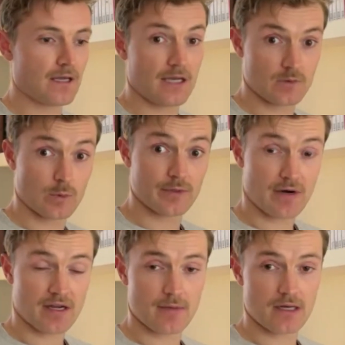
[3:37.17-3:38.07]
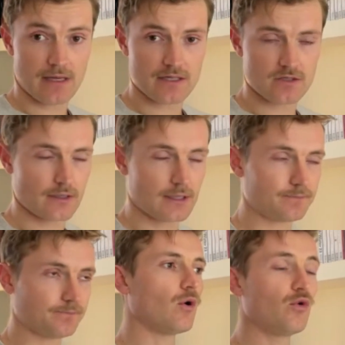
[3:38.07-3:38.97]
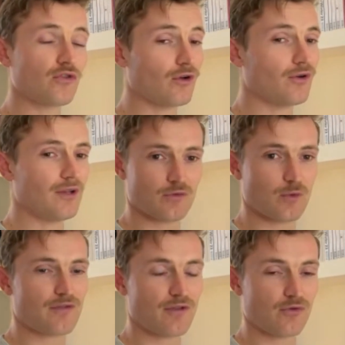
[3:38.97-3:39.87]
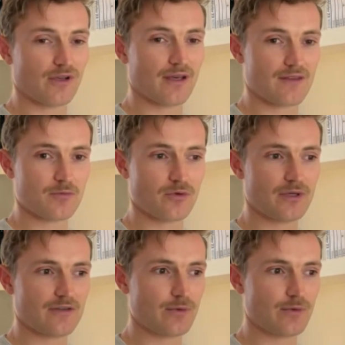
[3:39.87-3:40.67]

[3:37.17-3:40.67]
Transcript: Here's what we'd recommend based on that. Also, it's worth noting at this point,